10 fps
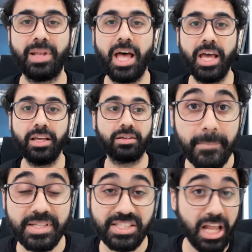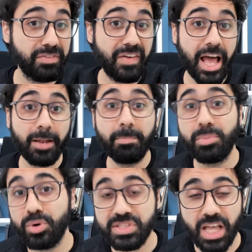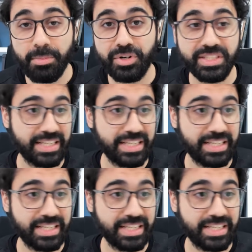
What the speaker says: like self-help book summaries,